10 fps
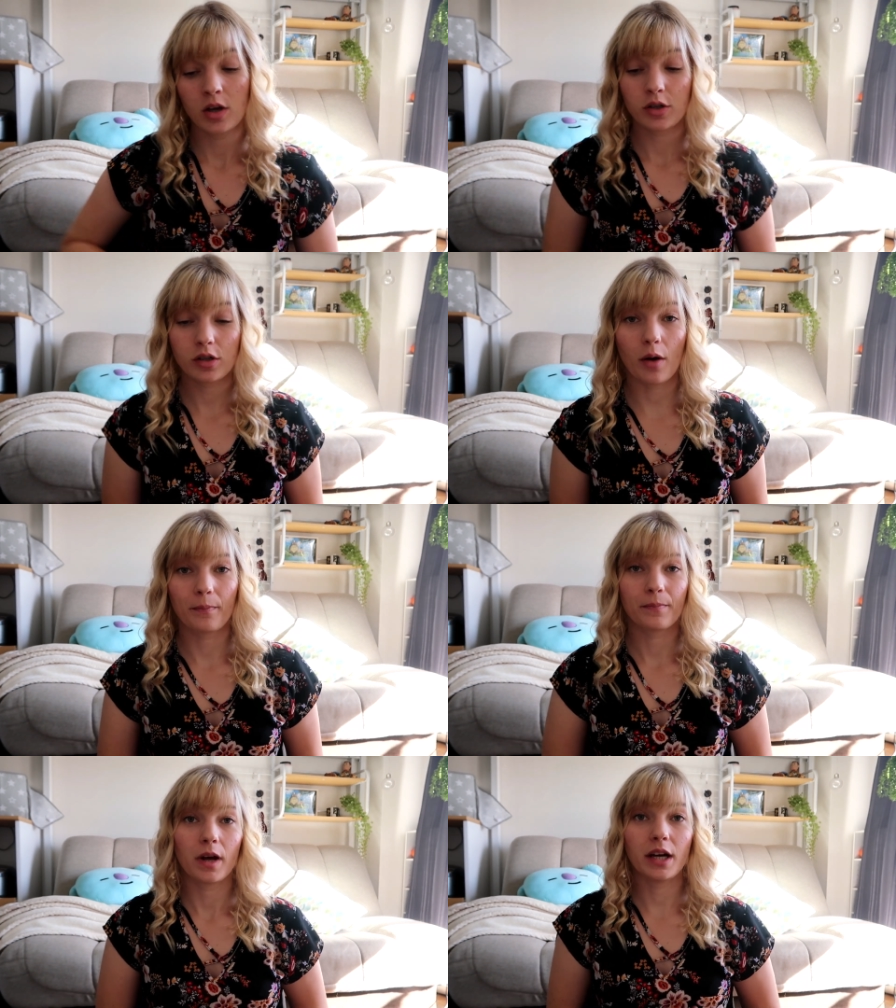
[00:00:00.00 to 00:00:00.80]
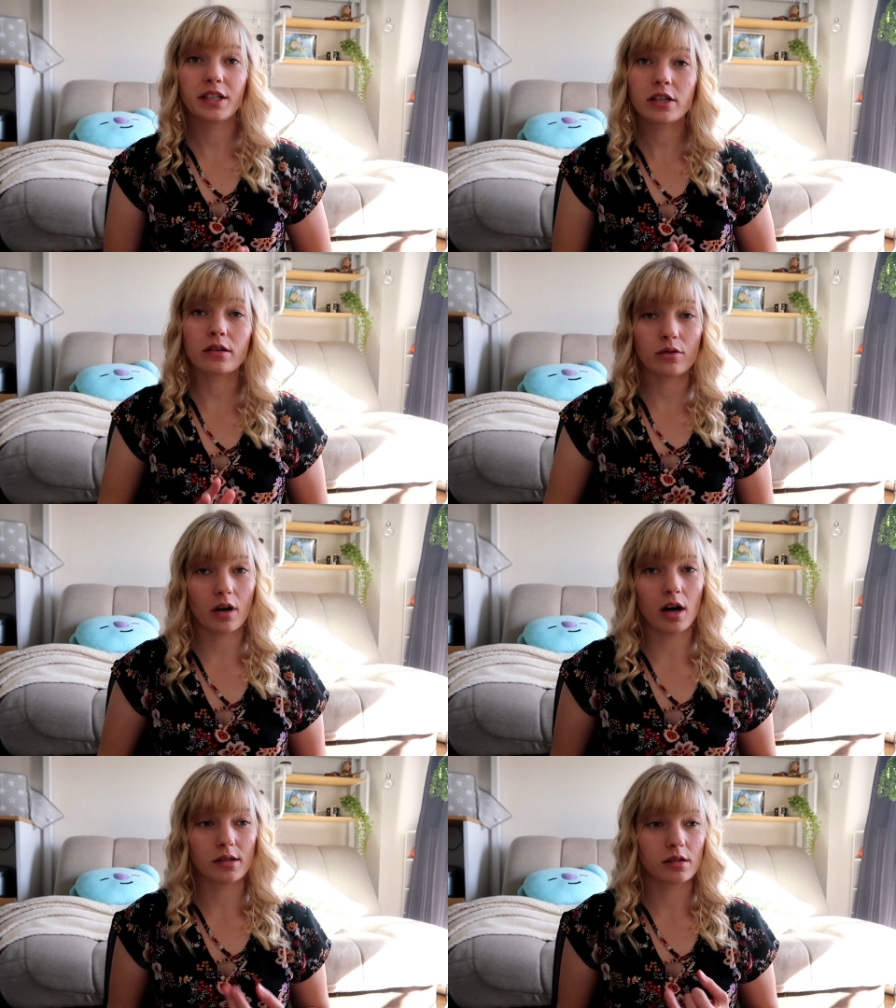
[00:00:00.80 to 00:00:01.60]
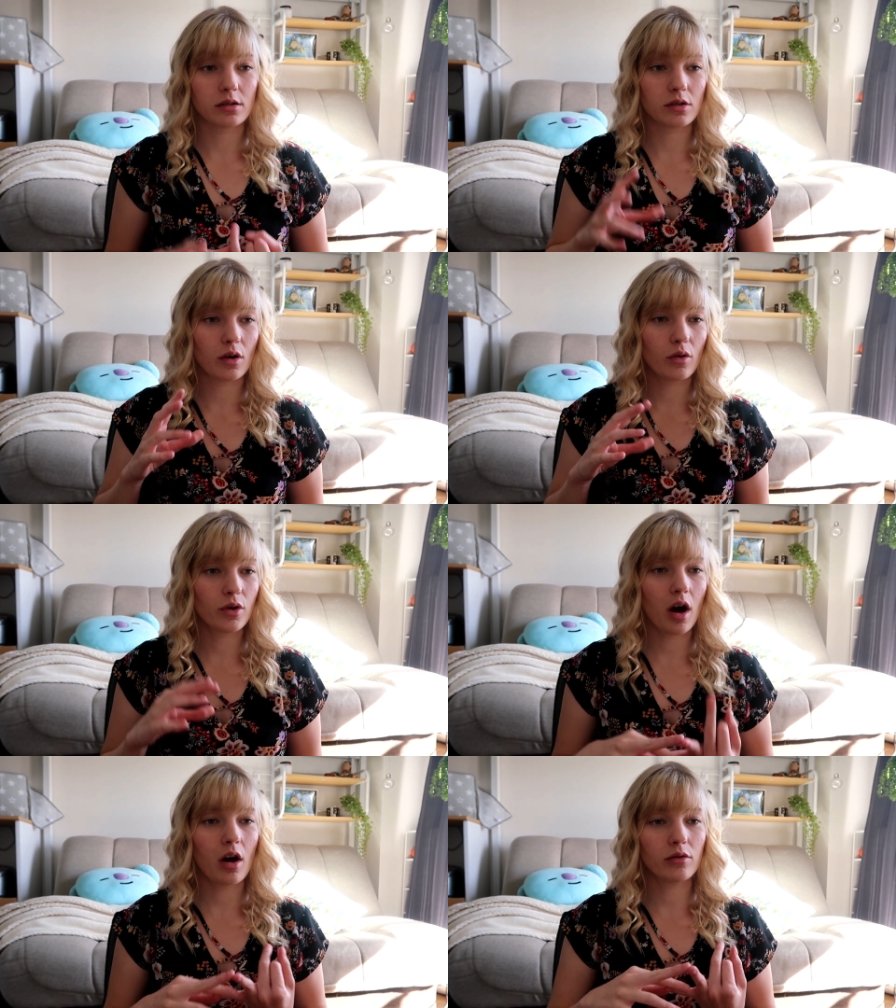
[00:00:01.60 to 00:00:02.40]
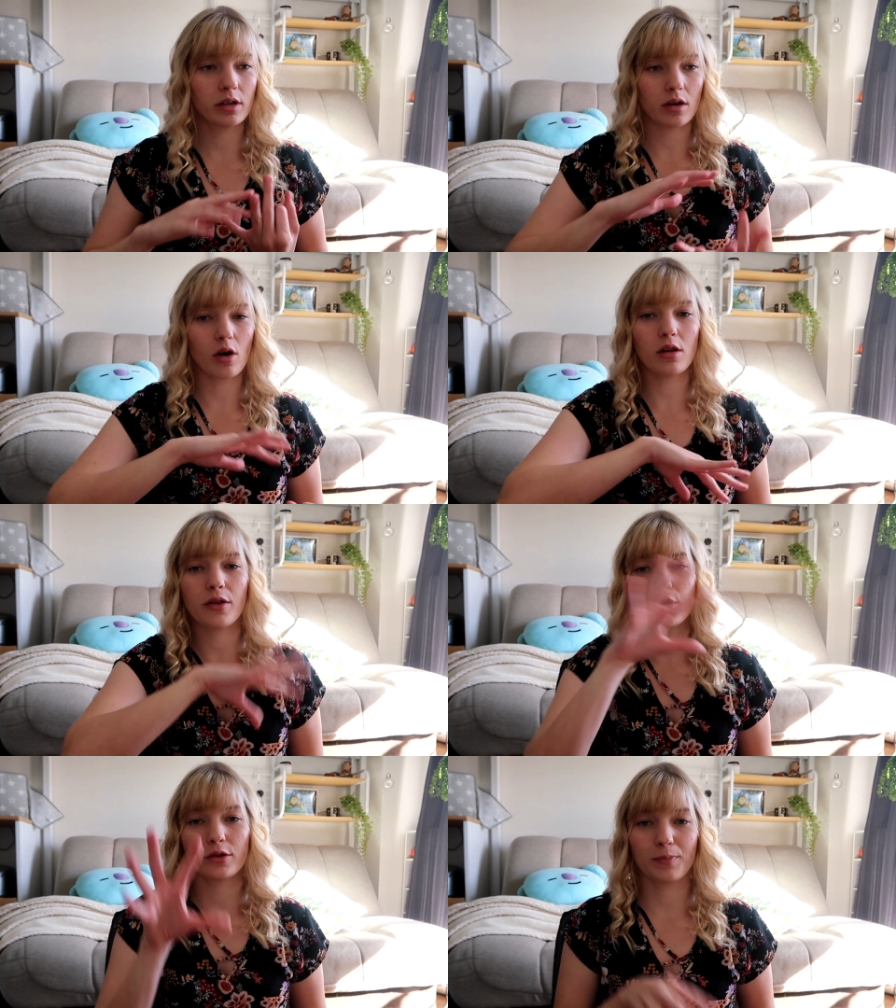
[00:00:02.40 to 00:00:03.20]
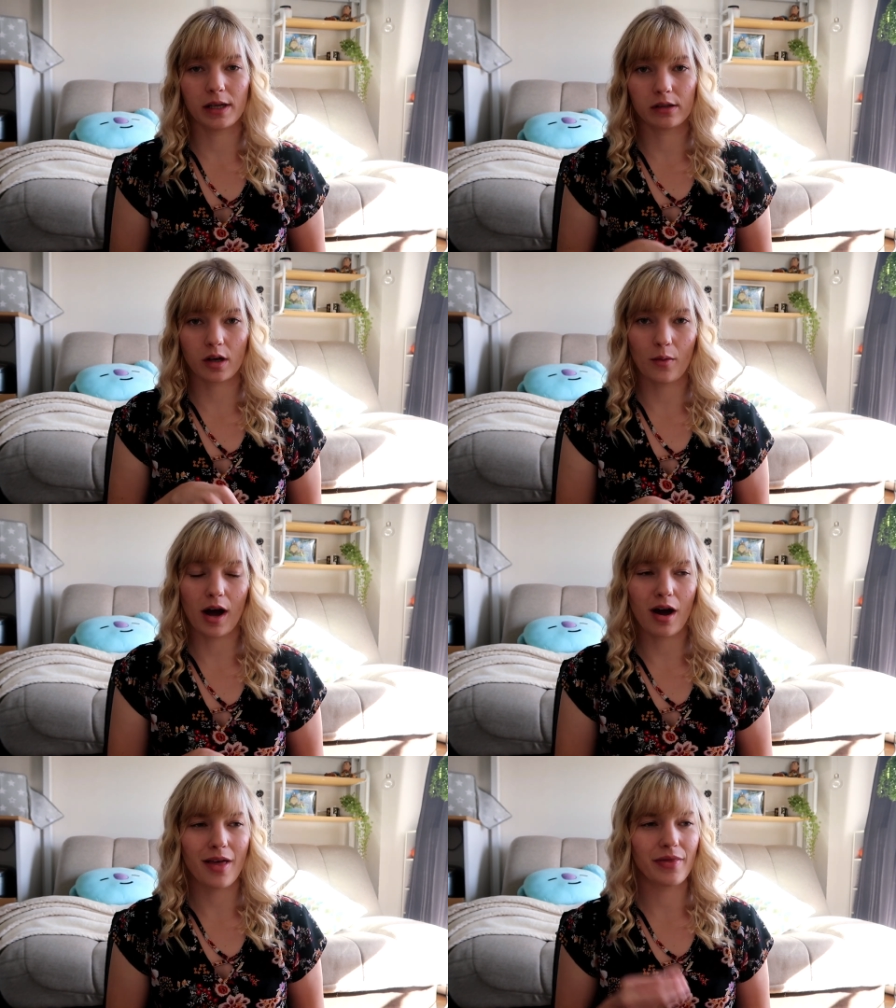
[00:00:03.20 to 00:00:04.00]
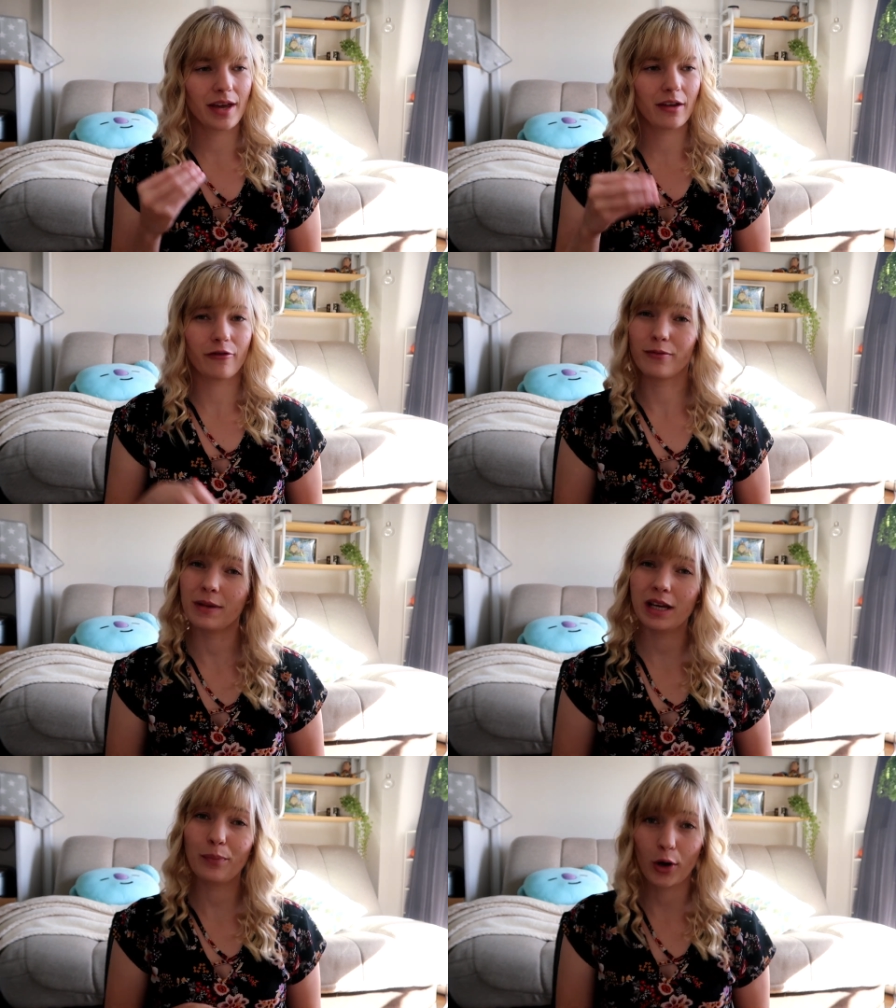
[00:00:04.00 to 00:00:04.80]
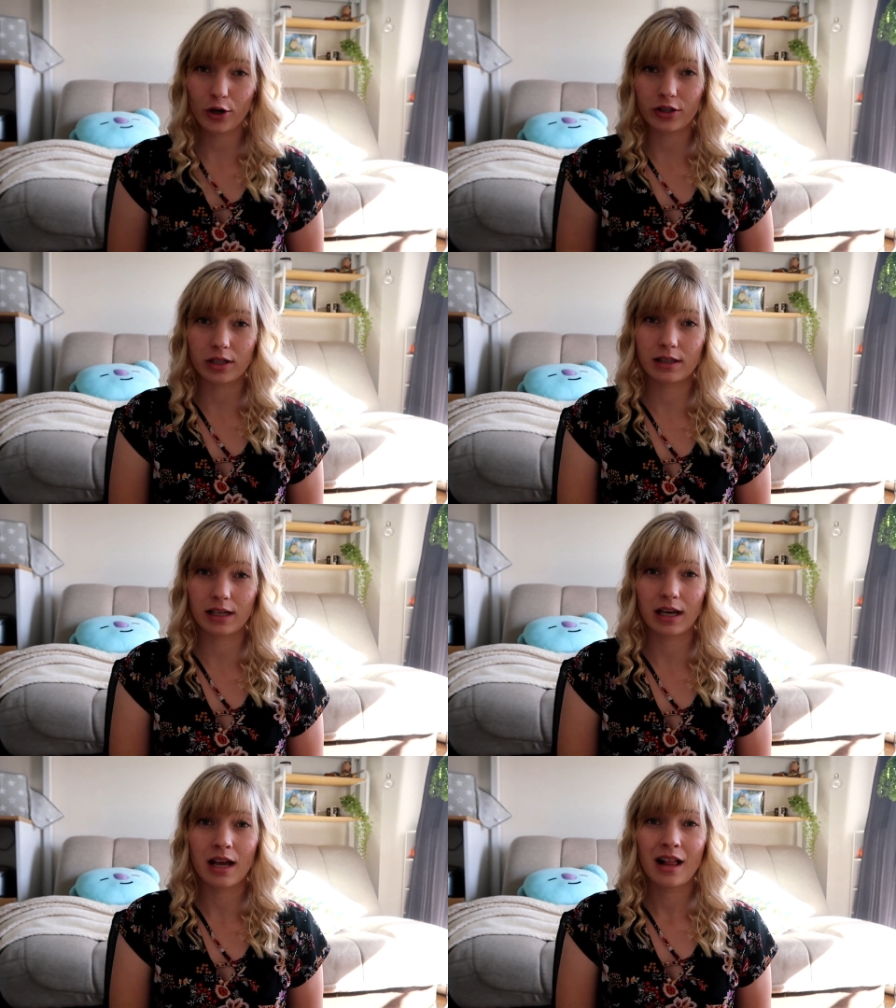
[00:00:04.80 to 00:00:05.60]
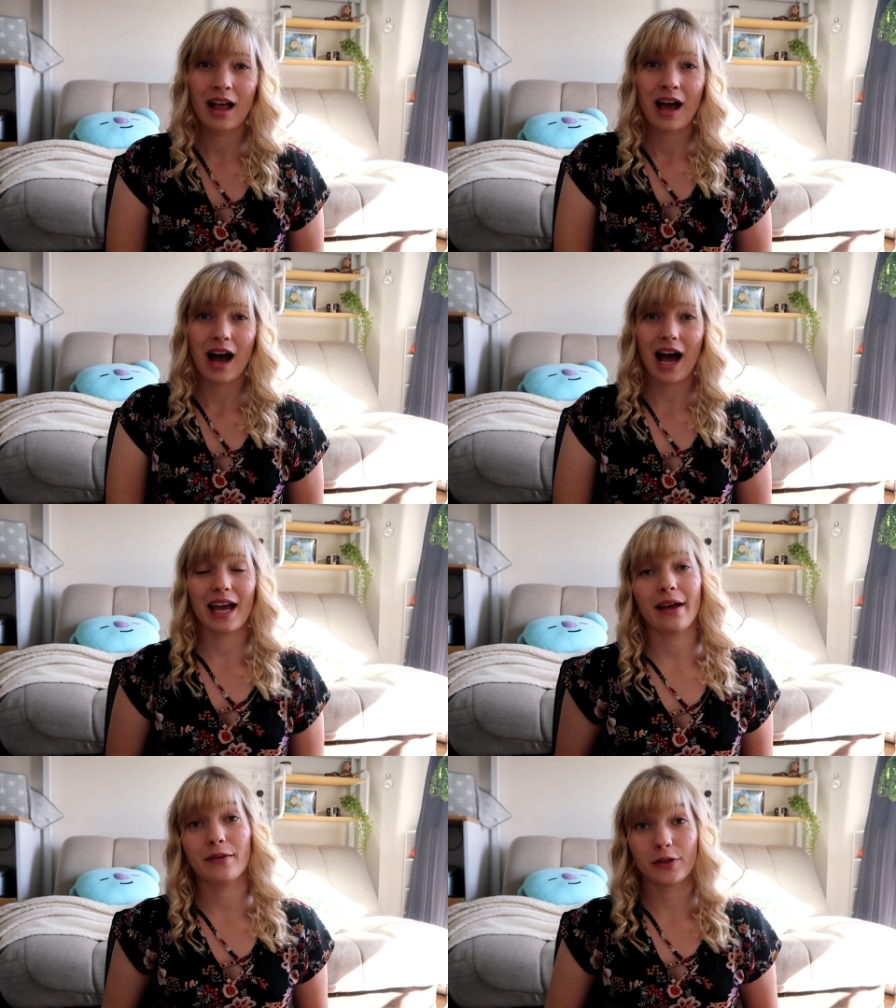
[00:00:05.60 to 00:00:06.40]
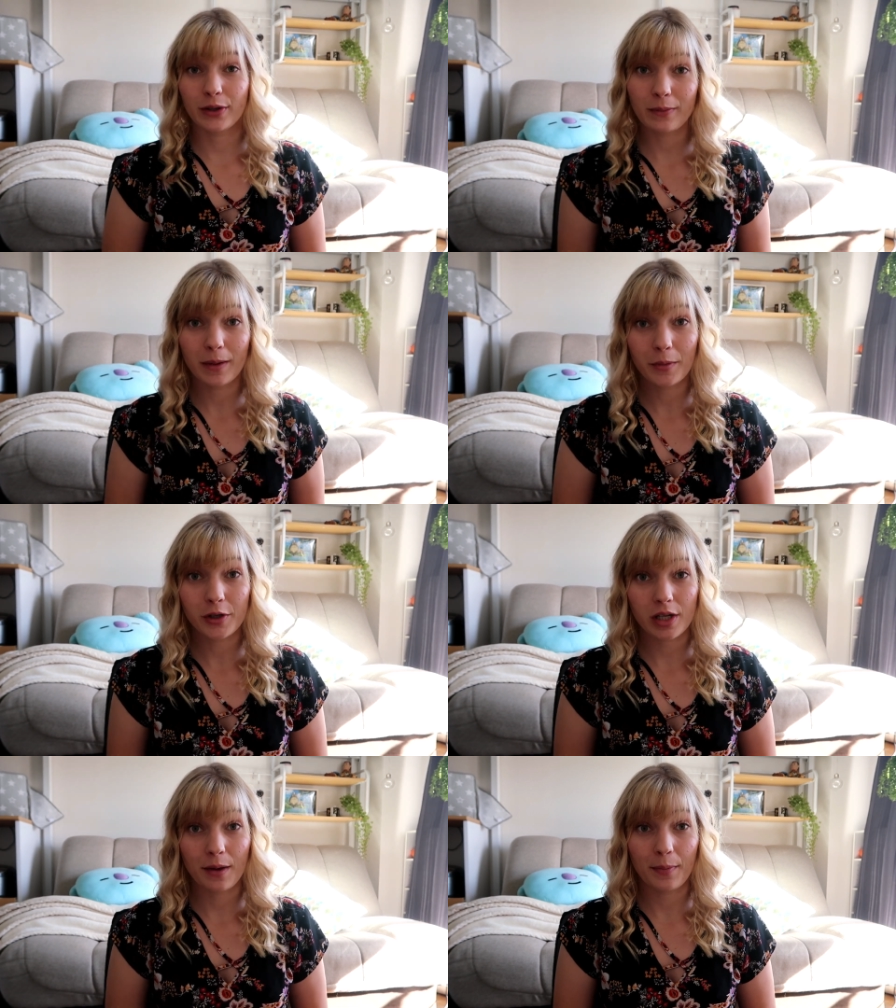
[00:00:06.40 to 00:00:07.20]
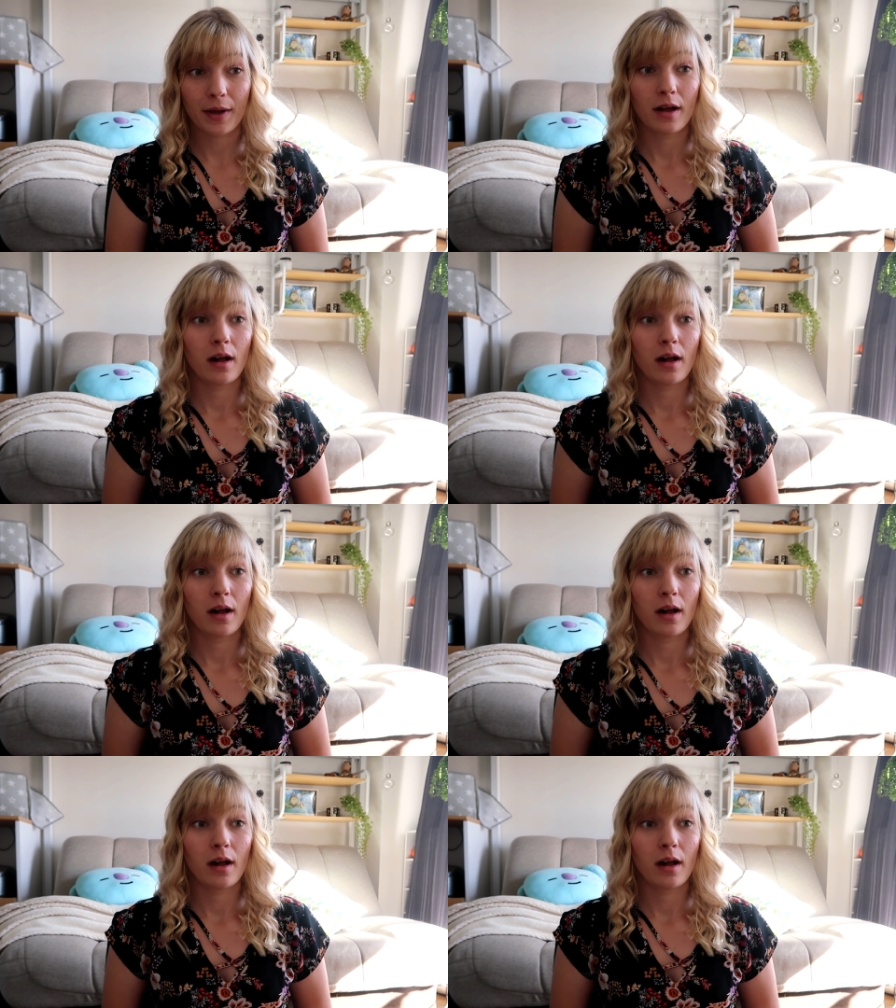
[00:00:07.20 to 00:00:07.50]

So, additional costs. So not only all of those bills go out and then for me personally, I have a gym membership,